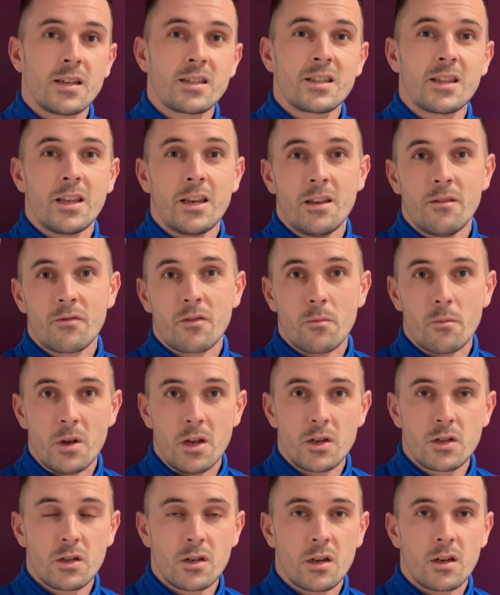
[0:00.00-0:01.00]
steady
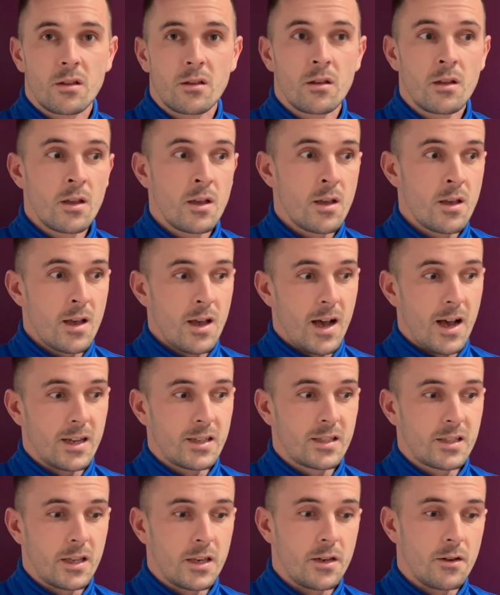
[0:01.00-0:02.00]
formation, a
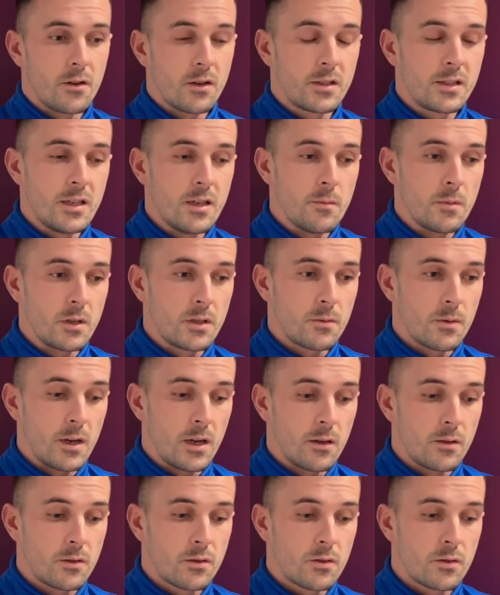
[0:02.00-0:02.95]
steadier team as well.